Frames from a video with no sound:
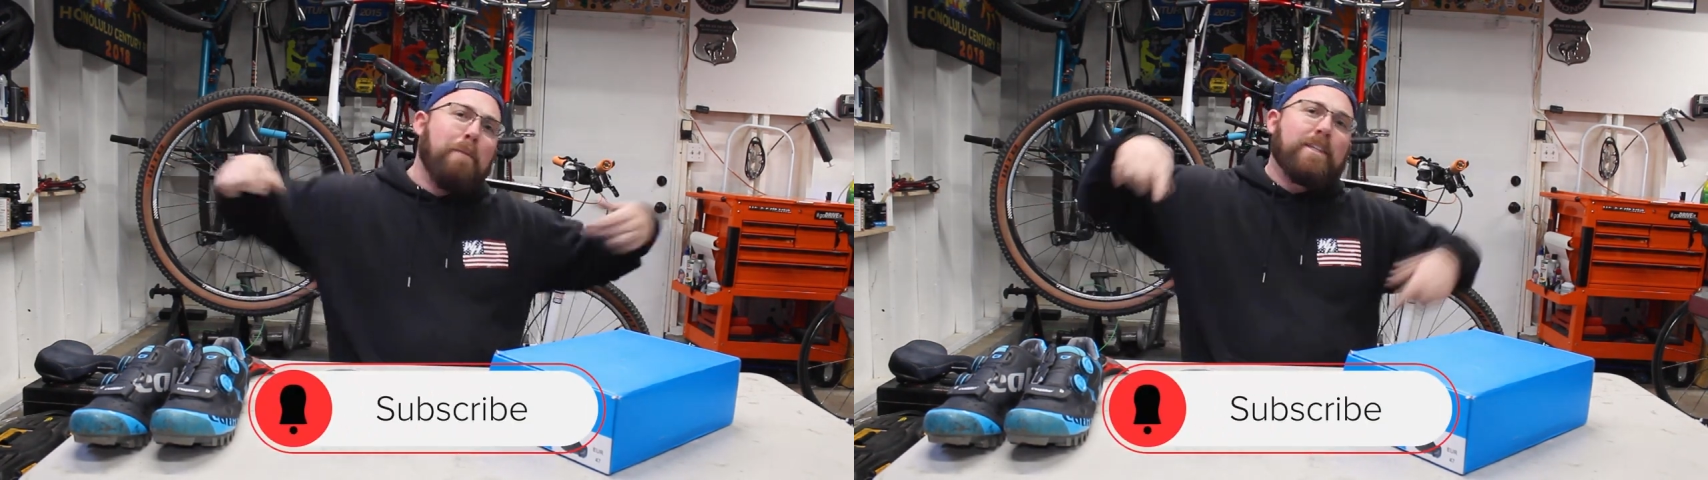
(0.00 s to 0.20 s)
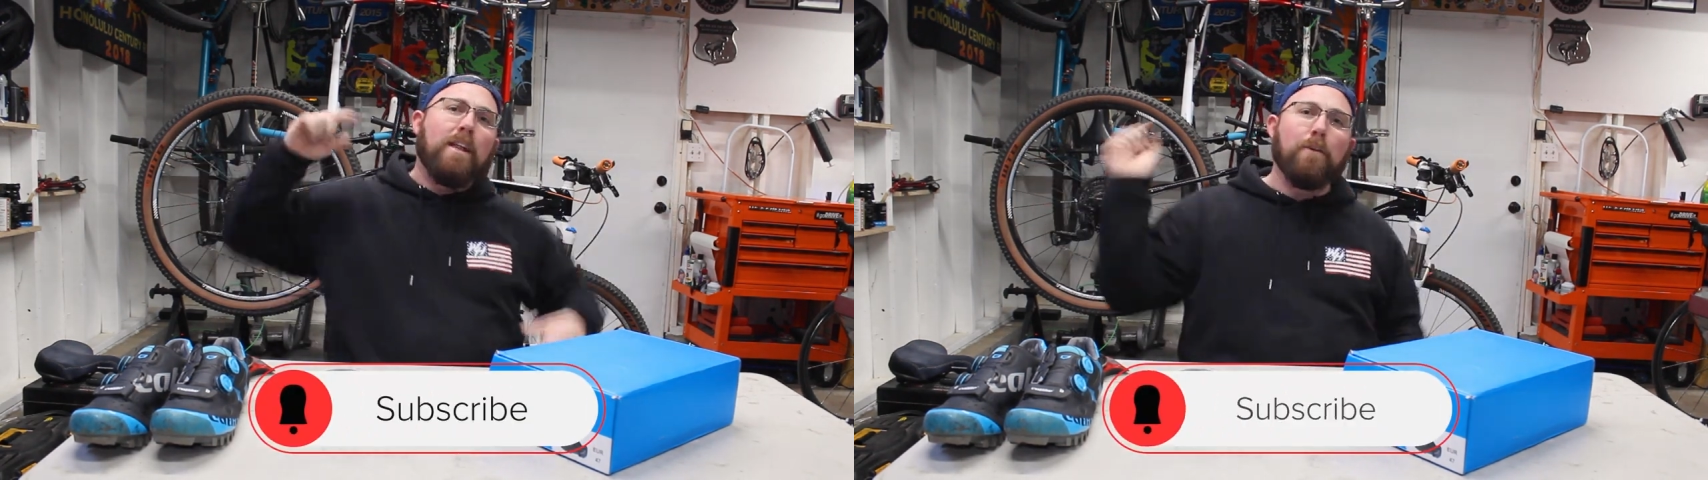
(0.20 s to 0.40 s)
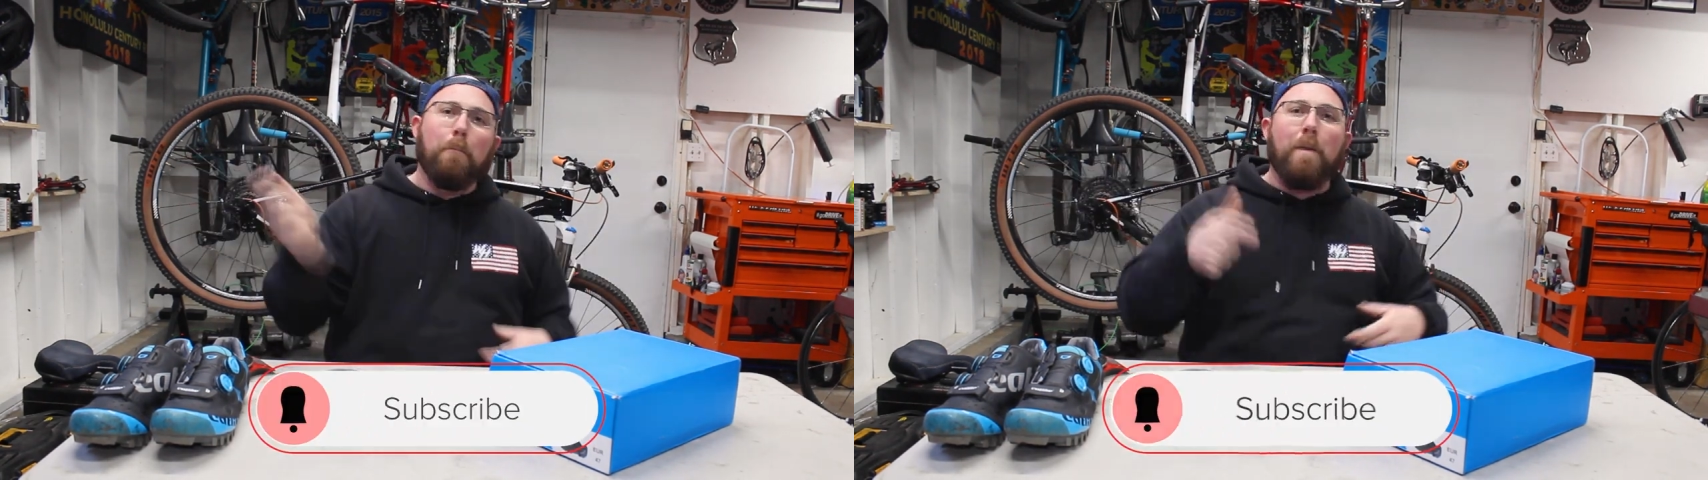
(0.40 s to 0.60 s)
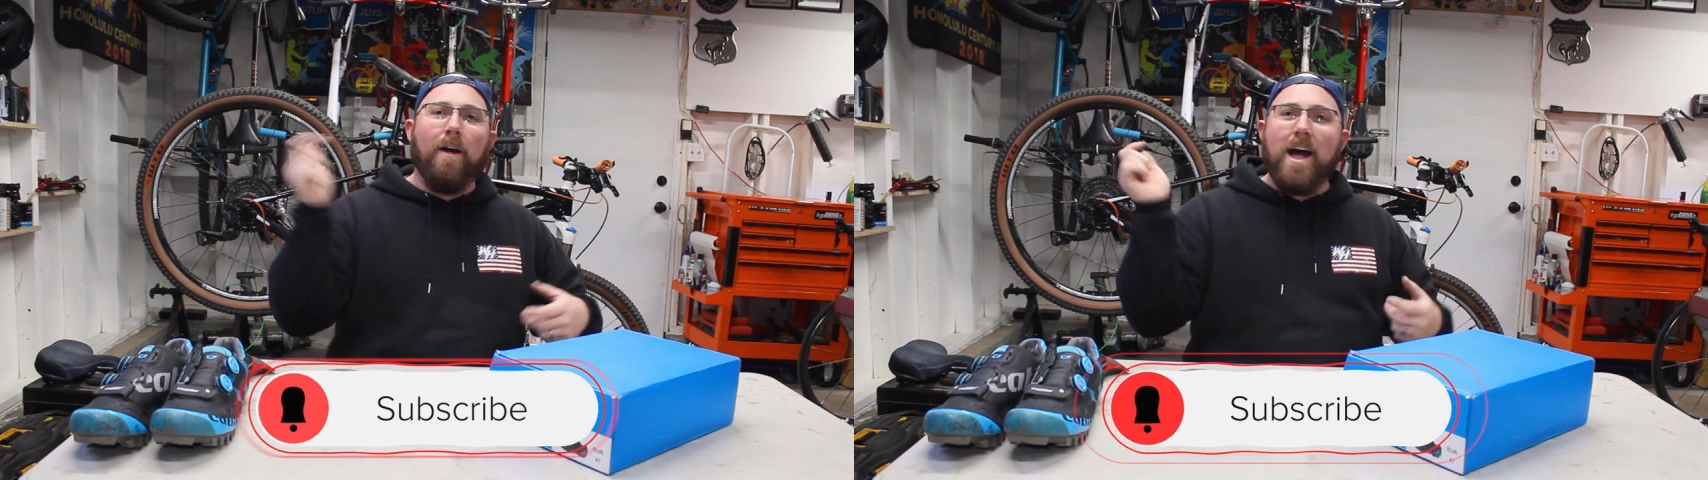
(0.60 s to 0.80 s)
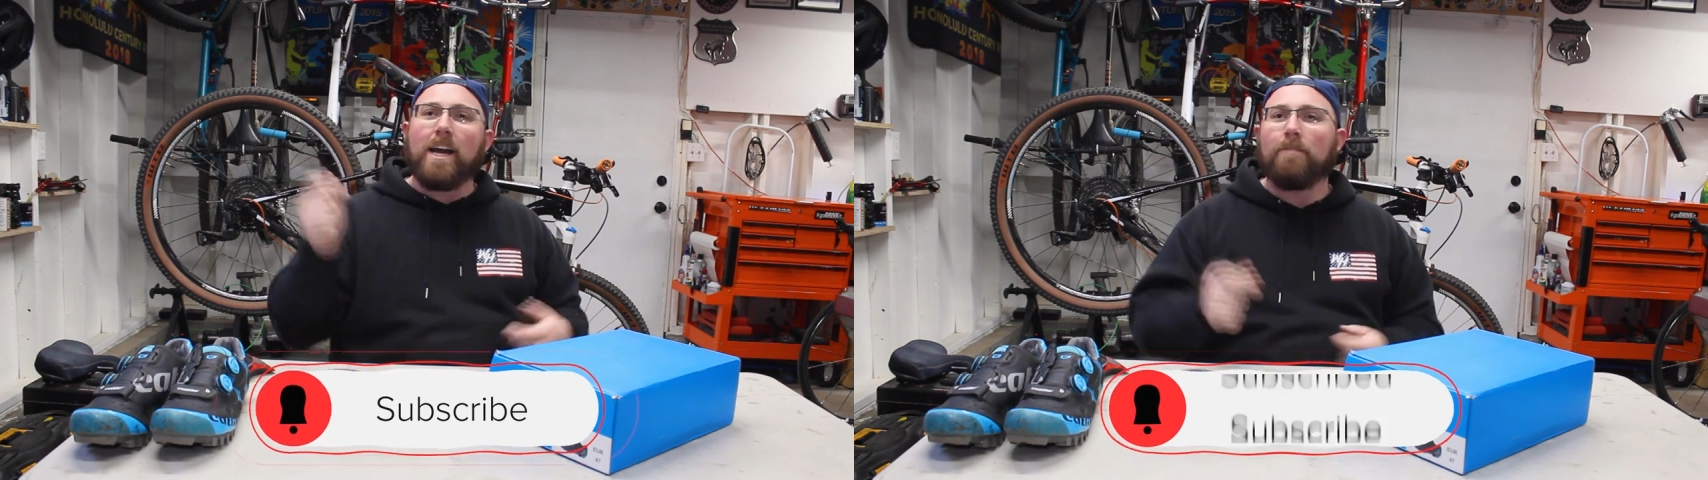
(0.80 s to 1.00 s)
make sure that little
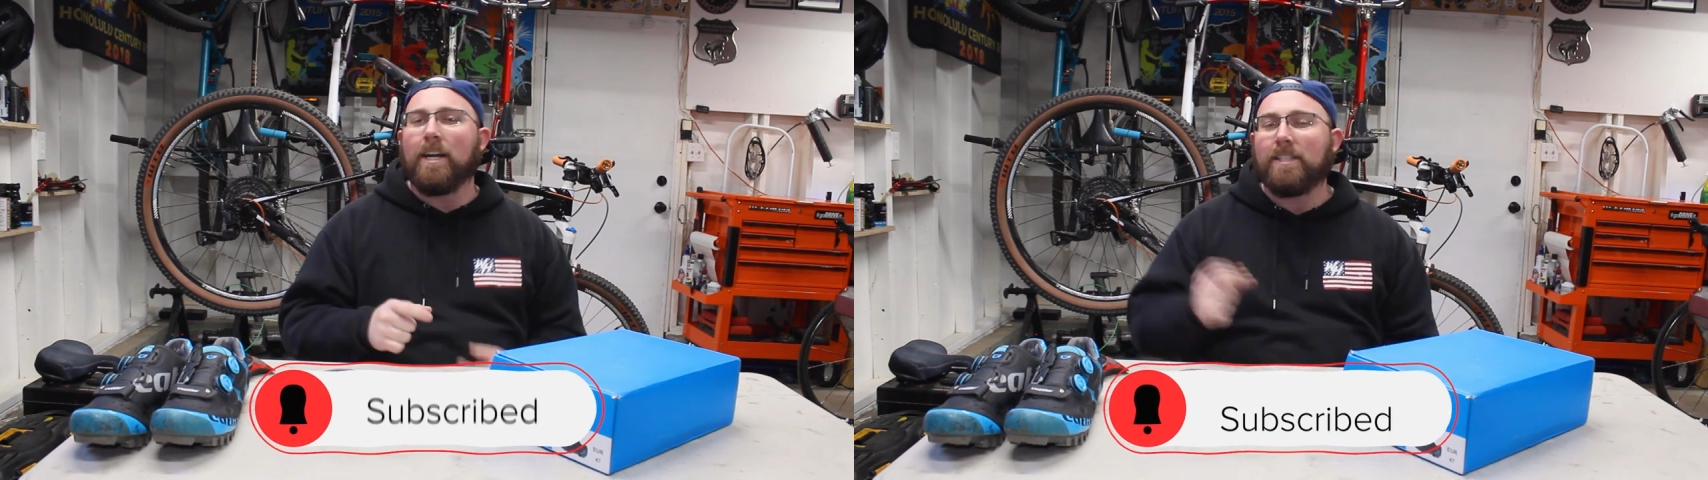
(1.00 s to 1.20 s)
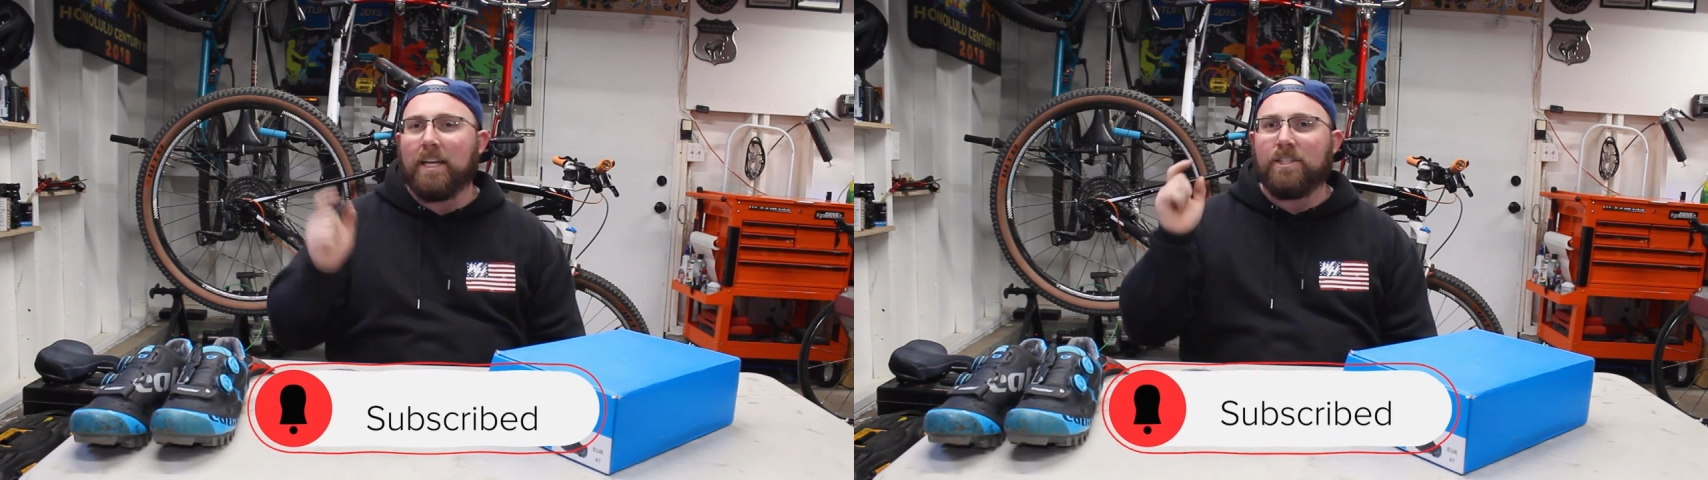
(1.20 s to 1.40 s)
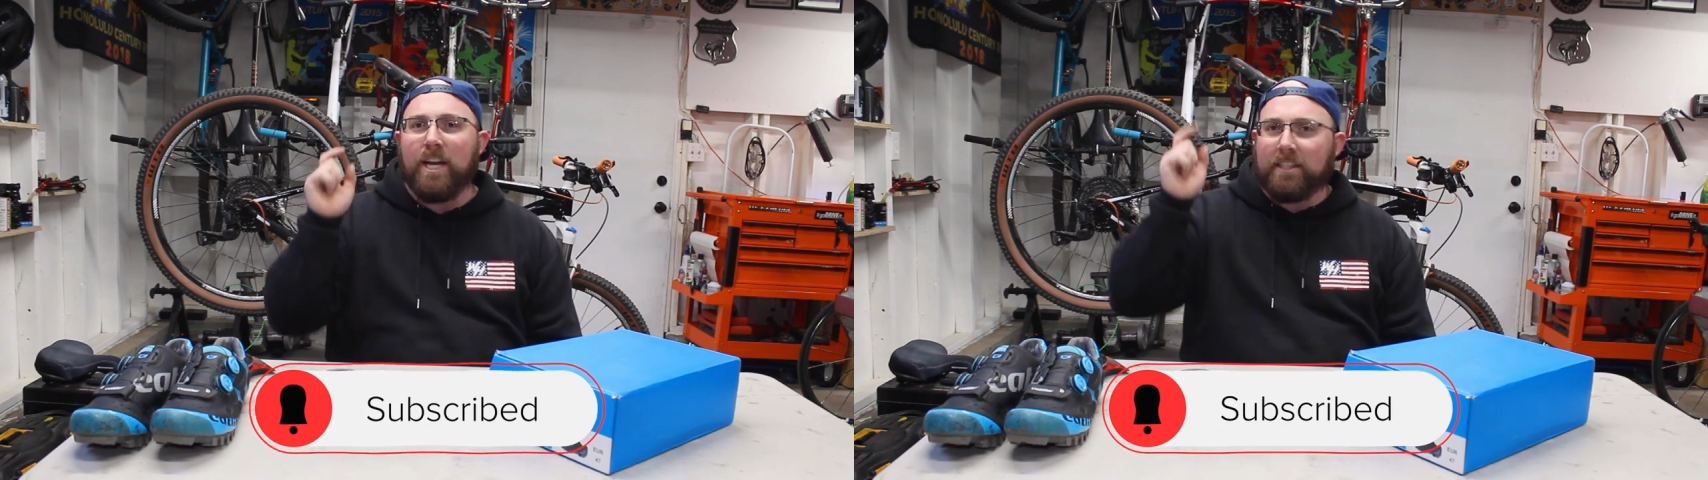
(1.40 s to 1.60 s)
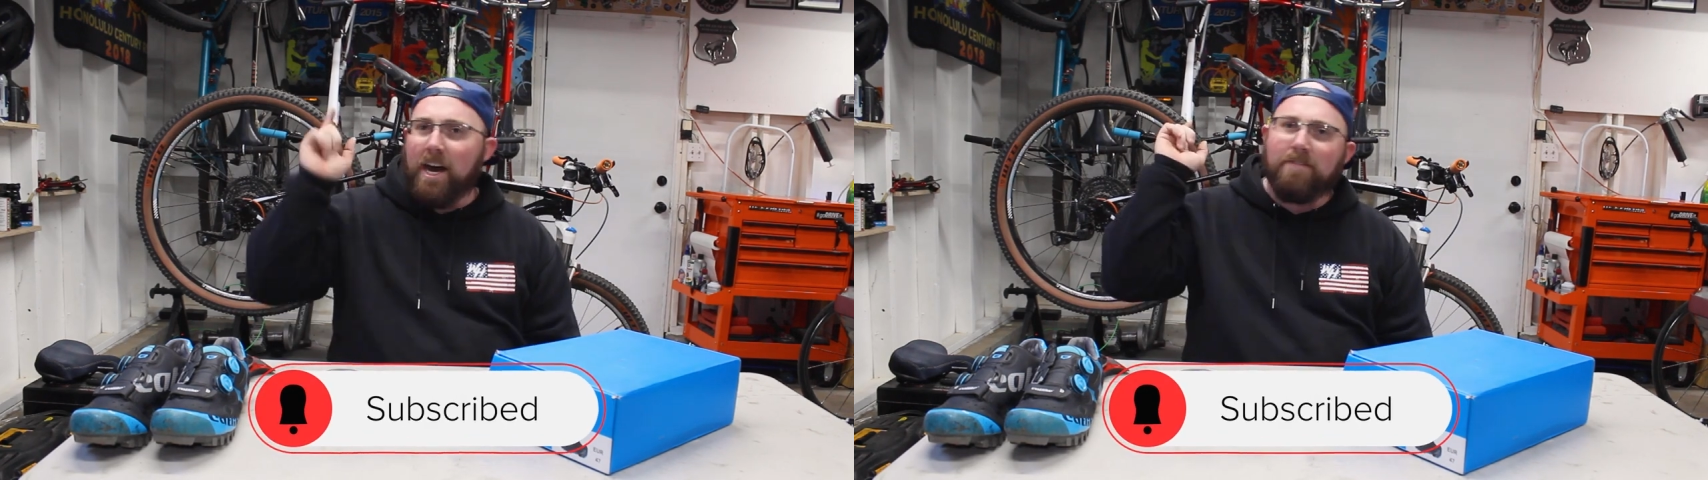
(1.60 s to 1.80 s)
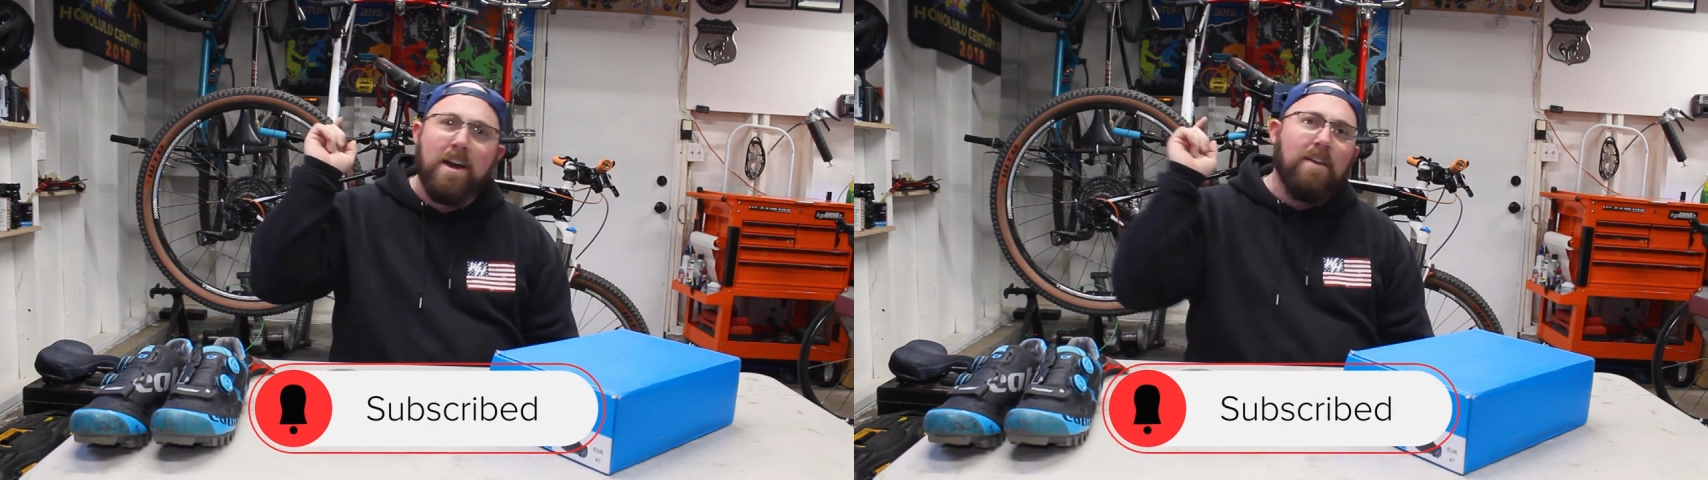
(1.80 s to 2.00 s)
bell icon next to that is checked off.